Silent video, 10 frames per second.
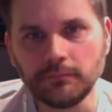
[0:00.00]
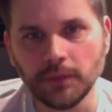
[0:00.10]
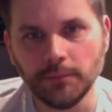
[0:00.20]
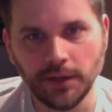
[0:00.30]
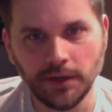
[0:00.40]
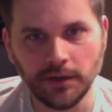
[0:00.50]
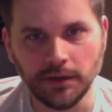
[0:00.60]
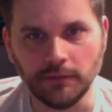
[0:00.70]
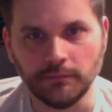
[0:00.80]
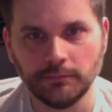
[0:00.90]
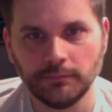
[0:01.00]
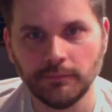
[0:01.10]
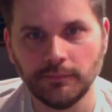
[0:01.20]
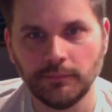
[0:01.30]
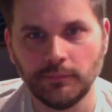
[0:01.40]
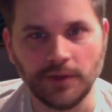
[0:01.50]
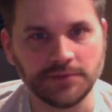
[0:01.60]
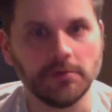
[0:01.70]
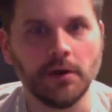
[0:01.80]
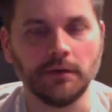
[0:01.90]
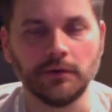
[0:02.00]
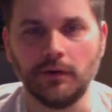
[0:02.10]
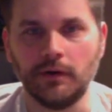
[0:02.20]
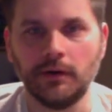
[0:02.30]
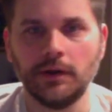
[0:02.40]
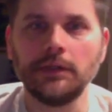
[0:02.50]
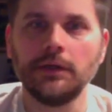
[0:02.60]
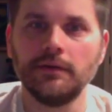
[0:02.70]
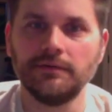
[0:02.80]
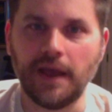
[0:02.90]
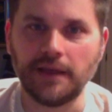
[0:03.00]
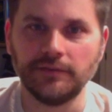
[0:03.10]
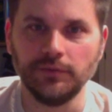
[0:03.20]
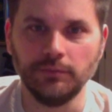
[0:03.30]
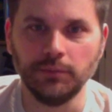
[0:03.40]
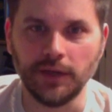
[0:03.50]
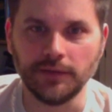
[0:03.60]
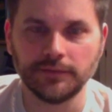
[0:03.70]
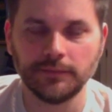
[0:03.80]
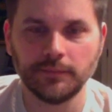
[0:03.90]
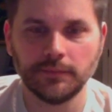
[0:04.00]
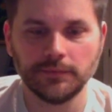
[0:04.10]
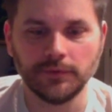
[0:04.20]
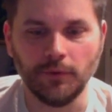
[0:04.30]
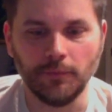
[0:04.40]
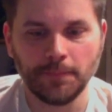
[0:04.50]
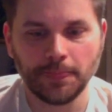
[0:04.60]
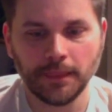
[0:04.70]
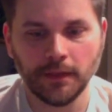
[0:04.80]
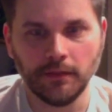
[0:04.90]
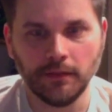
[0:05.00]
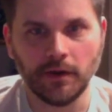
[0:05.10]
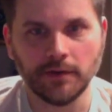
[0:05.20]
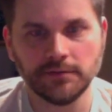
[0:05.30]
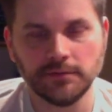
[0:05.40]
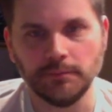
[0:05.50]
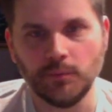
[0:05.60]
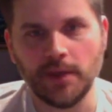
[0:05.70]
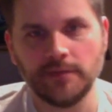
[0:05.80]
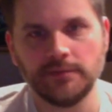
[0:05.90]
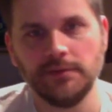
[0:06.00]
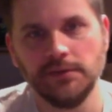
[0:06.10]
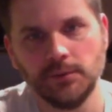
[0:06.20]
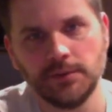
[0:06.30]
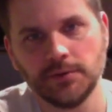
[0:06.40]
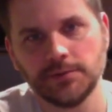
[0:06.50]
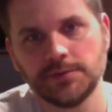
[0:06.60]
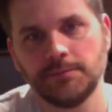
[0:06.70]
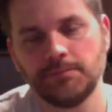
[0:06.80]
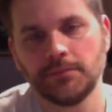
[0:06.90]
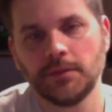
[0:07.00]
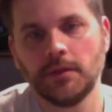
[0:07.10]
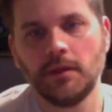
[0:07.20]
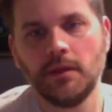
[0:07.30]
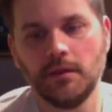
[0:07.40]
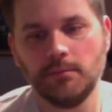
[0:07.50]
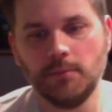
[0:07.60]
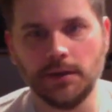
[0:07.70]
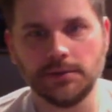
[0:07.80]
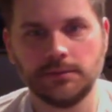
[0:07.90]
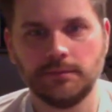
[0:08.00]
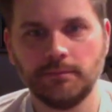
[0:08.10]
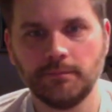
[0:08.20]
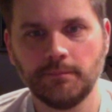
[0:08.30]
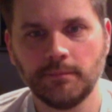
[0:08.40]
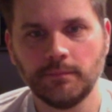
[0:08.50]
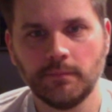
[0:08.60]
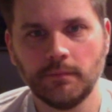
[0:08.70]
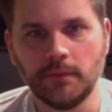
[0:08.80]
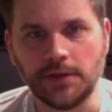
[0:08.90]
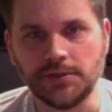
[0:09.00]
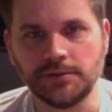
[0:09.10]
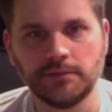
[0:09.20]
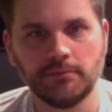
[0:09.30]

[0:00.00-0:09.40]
been in a restaurant or fast food place. So there are some ways to deal with those, but I just